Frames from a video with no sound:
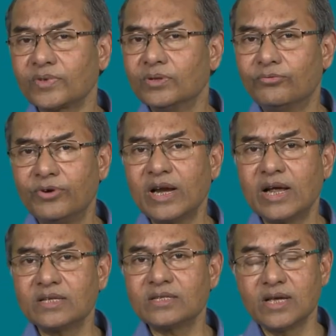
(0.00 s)

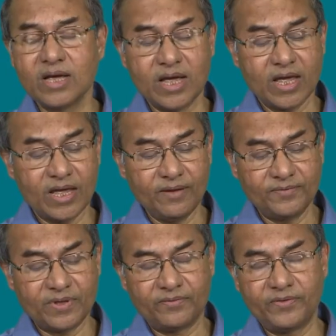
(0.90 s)
Whereas, if
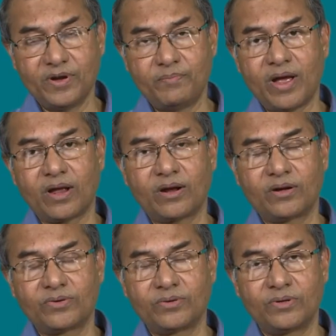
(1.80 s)
the feedback
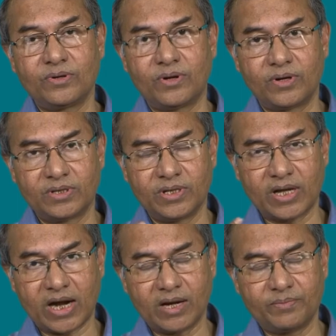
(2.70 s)
control or
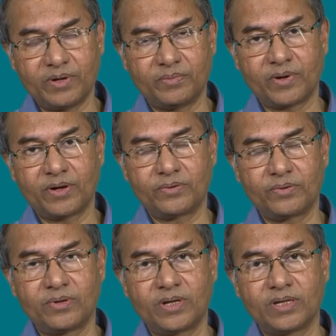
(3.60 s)
the adaptive
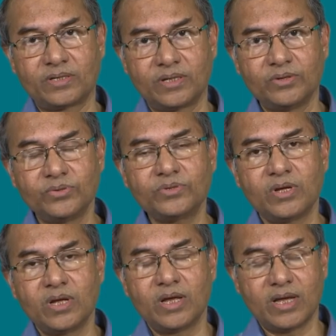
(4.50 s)
control is used
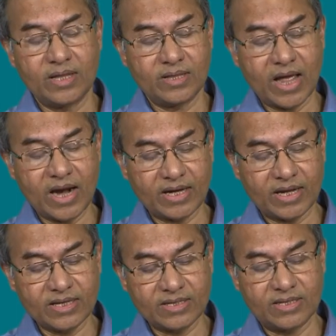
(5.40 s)
in that
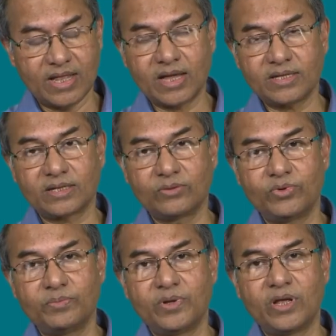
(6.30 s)
case that
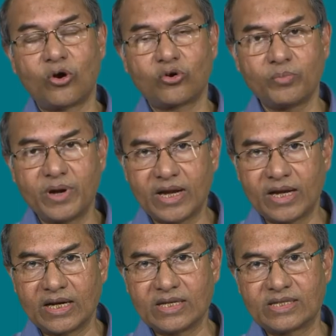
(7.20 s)
will be
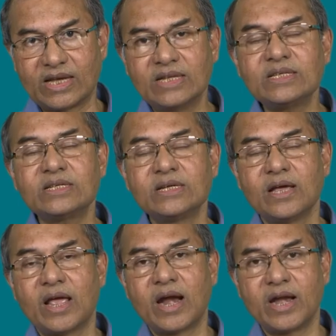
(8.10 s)
automatically sensed
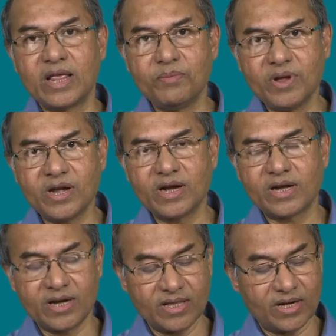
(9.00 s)
and
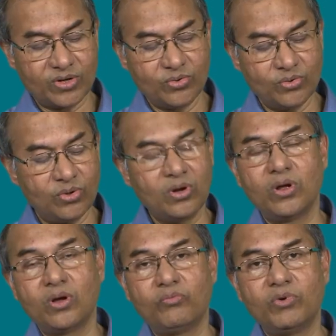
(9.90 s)
immediately the tool
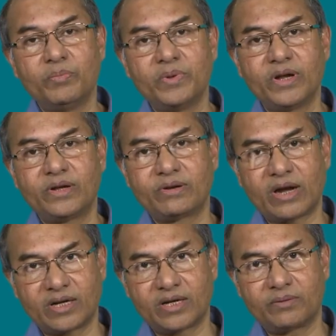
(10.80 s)
will be
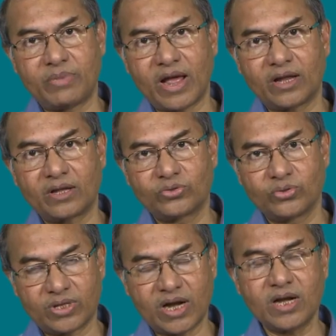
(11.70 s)
retracted back.
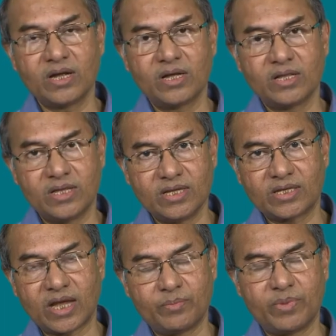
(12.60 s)
So, that this
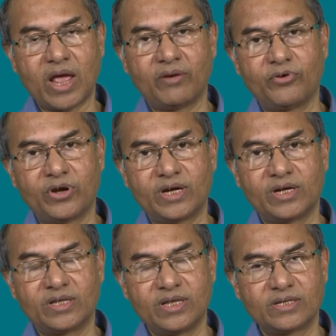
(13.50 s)
can be avoided
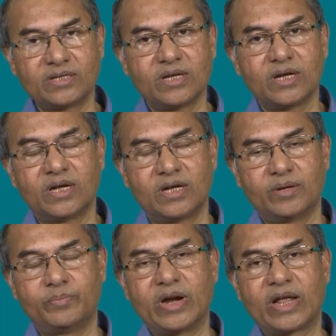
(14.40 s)
this uh,
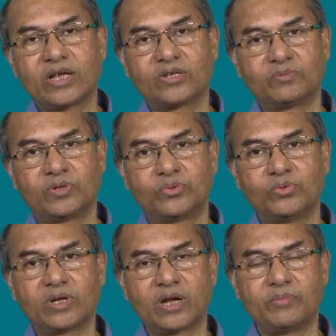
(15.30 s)
breakage of the
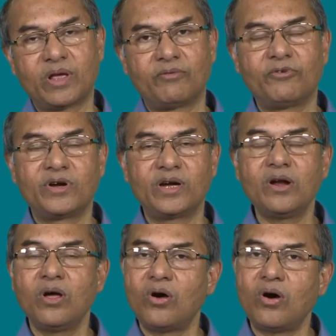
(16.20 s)
tool can be avoided
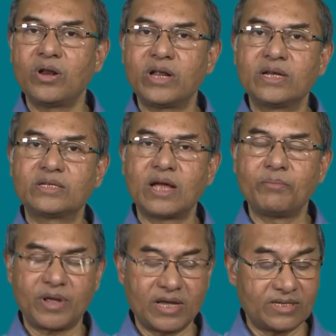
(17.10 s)
or in
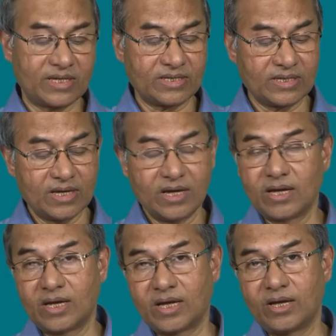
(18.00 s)
some cases
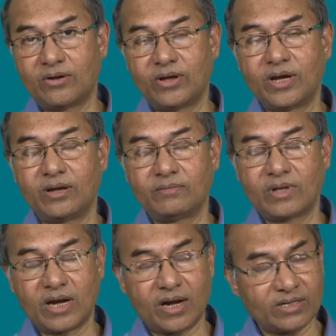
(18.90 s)
uh, you know it,
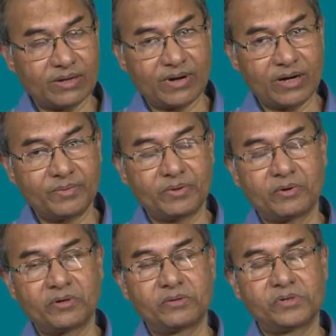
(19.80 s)
there are some adaptive
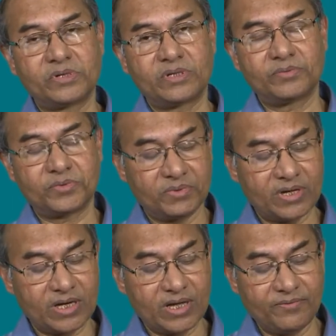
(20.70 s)
control systems
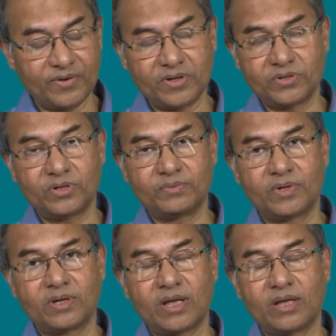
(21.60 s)
where if it is if
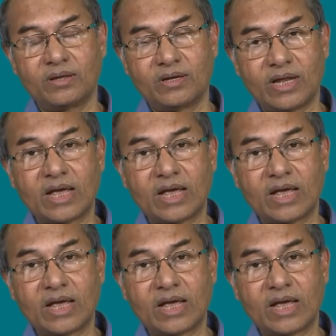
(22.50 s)
the uh,